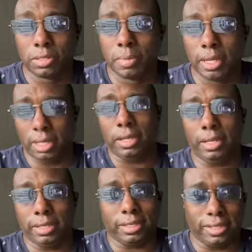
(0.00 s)
man.
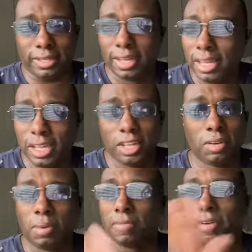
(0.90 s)
You know,
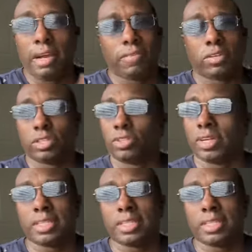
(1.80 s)
about 5 girls a drink,